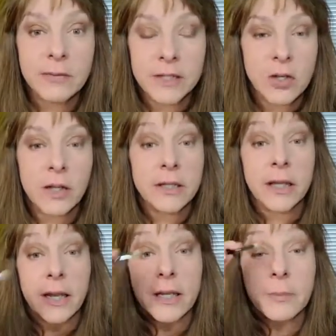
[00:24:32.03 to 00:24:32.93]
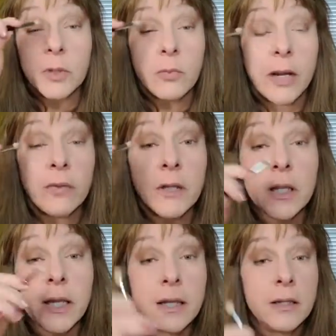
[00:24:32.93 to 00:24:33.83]
That's all I did. I kept it right on the
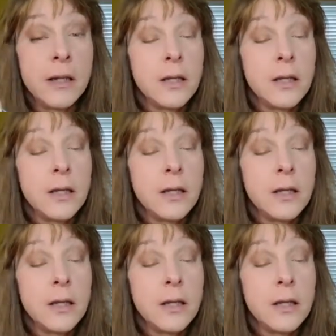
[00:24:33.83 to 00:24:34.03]
lid,